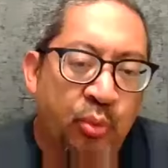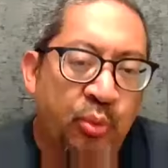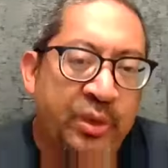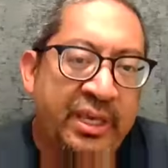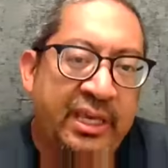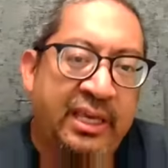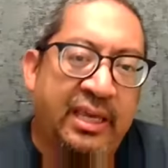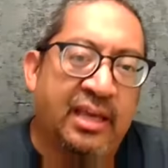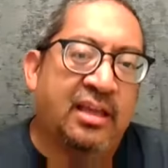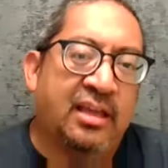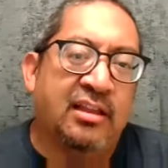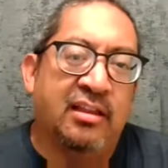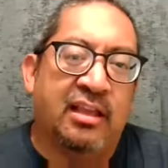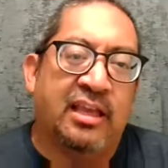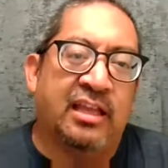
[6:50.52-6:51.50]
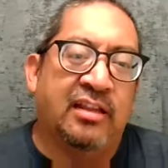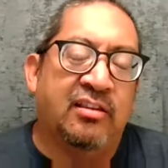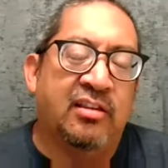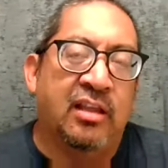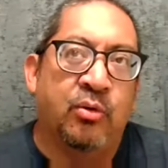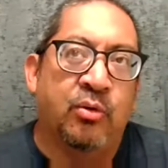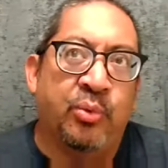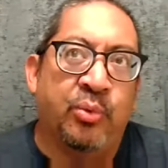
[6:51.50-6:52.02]
we
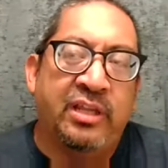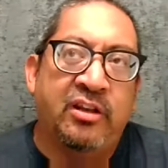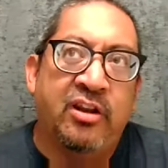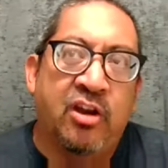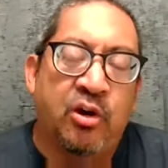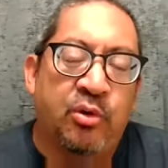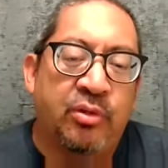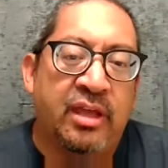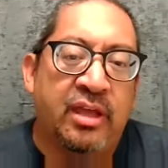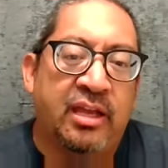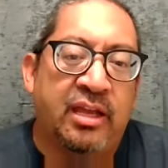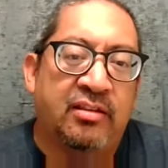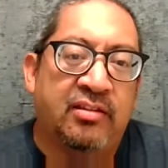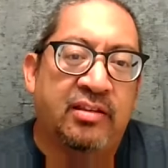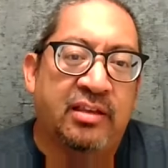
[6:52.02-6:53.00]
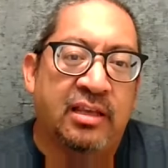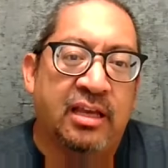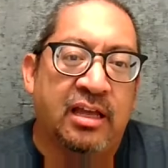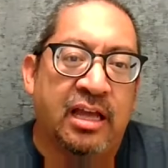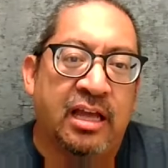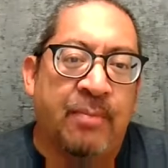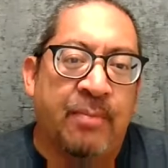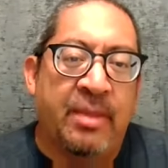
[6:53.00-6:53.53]
know that
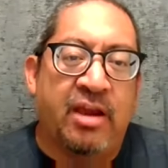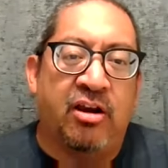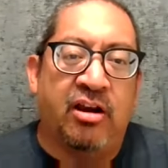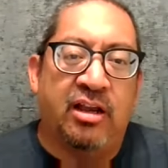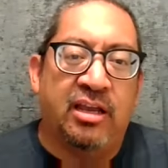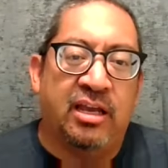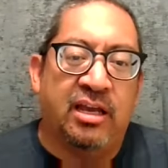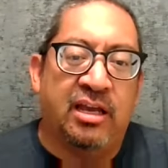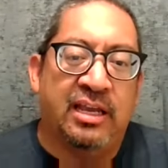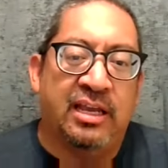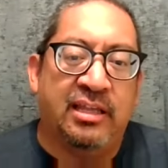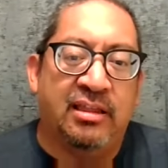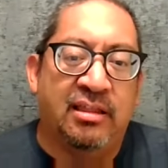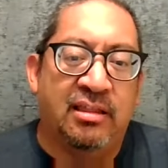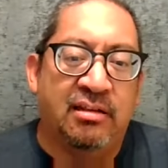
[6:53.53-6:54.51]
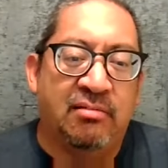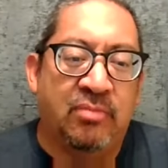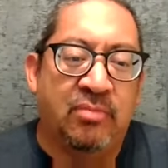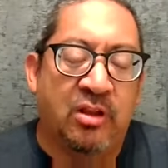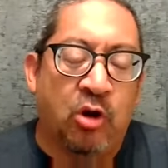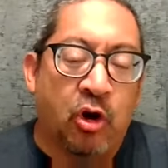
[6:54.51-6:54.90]
America in the